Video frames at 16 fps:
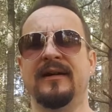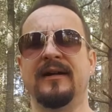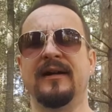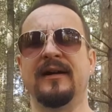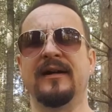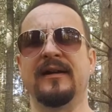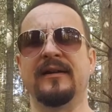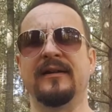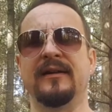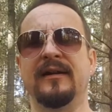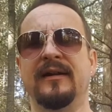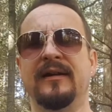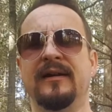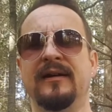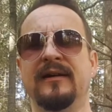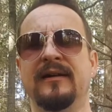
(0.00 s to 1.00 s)

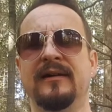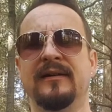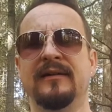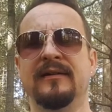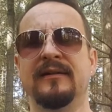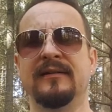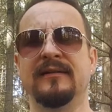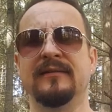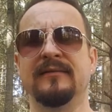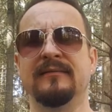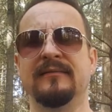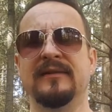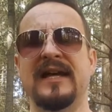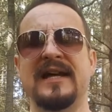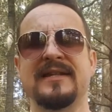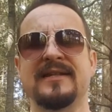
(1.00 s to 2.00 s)
are
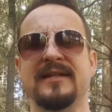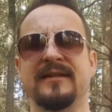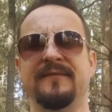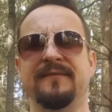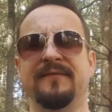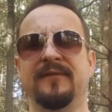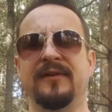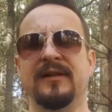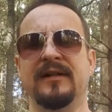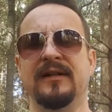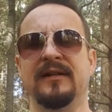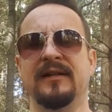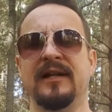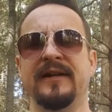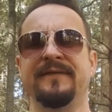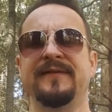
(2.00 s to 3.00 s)
lasting for a
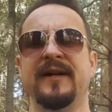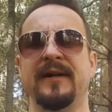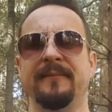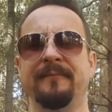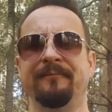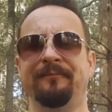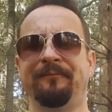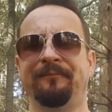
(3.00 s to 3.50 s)
lifetime.